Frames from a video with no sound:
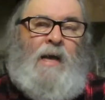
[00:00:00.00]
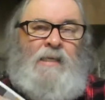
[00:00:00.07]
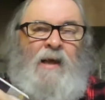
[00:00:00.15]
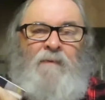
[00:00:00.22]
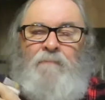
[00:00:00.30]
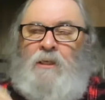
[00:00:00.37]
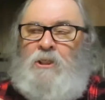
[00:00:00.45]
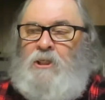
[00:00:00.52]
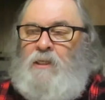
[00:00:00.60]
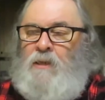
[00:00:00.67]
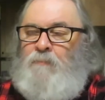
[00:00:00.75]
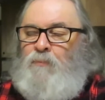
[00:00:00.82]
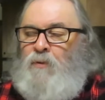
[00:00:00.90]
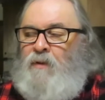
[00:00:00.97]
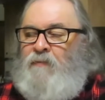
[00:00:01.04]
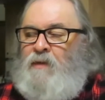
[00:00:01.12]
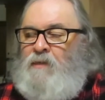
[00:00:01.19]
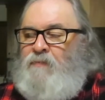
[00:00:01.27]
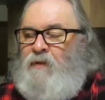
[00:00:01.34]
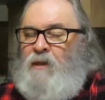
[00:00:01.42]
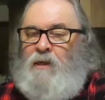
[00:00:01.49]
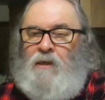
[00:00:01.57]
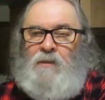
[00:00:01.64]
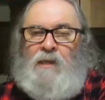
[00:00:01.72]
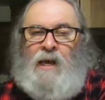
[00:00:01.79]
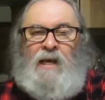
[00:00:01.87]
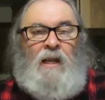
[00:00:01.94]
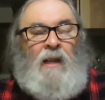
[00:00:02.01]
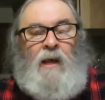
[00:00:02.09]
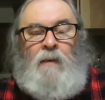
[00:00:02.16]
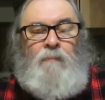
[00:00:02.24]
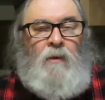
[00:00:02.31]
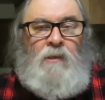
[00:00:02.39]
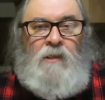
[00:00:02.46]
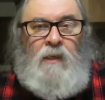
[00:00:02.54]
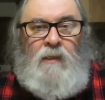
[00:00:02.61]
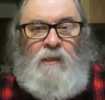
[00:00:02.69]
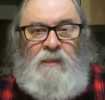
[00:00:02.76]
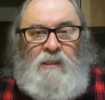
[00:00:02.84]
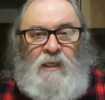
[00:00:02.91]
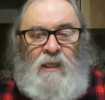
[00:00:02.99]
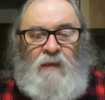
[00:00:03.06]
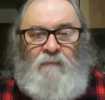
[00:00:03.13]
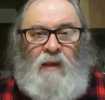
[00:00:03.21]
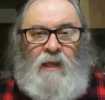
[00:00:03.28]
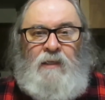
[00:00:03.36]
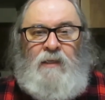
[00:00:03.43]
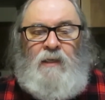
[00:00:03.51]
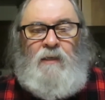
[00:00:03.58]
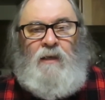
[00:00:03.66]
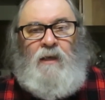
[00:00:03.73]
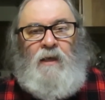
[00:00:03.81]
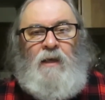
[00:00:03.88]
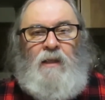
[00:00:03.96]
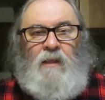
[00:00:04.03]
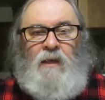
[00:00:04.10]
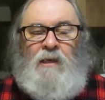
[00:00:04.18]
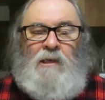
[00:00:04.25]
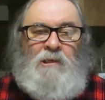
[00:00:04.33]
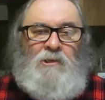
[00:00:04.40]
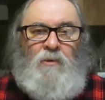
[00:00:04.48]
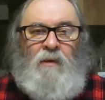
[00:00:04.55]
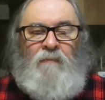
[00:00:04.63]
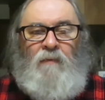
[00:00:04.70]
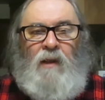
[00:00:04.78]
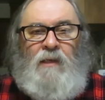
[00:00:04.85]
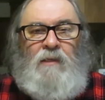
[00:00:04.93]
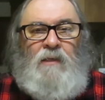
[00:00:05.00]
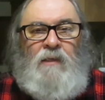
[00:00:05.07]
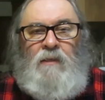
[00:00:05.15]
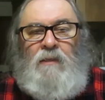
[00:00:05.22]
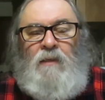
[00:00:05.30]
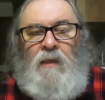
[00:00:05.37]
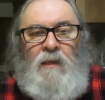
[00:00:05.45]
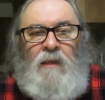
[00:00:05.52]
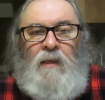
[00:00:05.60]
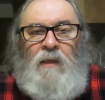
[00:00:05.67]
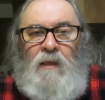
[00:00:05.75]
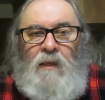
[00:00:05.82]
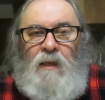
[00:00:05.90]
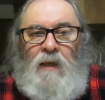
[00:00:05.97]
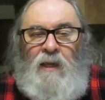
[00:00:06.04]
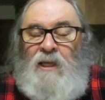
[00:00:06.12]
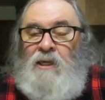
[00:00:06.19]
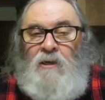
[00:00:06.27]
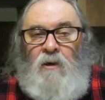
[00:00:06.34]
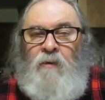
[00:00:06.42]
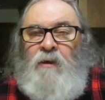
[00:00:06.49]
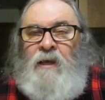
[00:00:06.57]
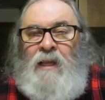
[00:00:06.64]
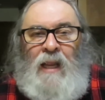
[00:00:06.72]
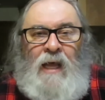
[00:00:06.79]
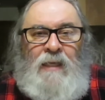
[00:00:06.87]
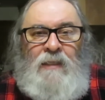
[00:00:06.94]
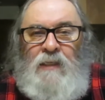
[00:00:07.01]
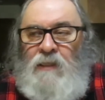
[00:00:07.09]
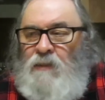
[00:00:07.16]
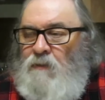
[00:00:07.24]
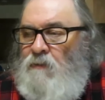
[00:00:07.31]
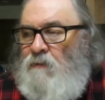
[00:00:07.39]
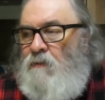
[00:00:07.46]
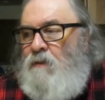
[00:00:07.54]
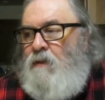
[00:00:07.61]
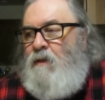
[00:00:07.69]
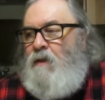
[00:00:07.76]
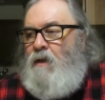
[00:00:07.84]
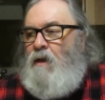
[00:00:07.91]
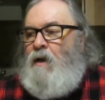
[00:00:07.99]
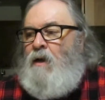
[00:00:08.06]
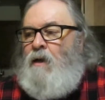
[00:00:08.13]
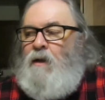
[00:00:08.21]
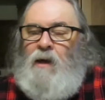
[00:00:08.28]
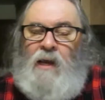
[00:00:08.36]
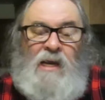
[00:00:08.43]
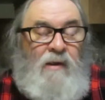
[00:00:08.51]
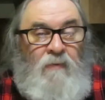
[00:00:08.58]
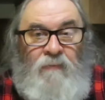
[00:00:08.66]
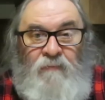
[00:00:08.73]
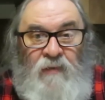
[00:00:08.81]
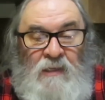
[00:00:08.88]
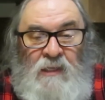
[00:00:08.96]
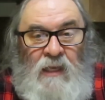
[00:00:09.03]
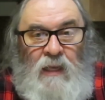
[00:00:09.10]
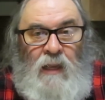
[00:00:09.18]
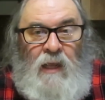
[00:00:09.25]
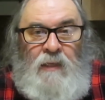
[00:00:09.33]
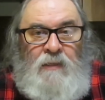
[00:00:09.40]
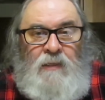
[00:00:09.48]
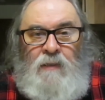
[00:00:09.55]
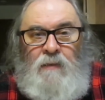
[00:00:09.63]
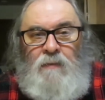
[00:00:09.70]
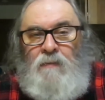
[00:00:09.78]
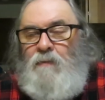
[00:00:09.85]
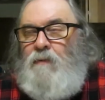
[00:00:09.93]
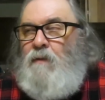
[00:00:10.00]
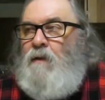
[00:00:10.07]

As I mentioned in previous videos, I collect books on the City of London, the history of London, literary London. Uh, I never visit London.